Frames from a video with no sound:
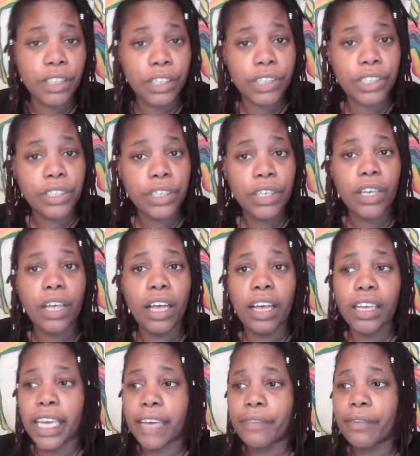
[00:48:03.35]
Church
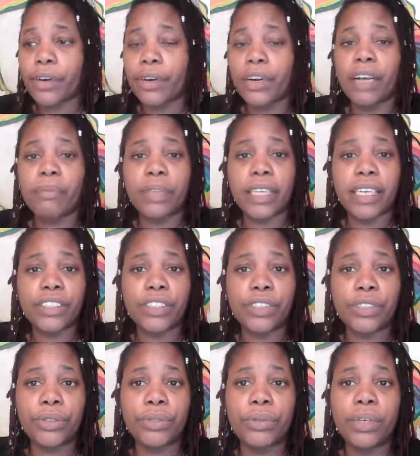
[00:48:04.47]
gave her a place
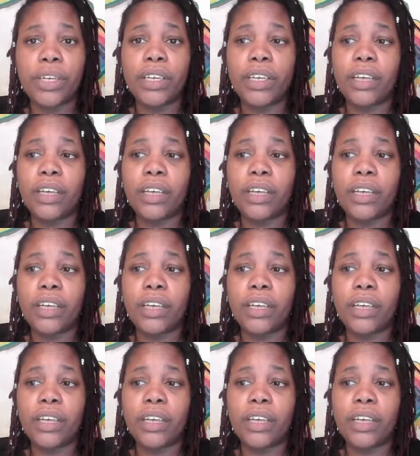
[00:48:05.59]
to,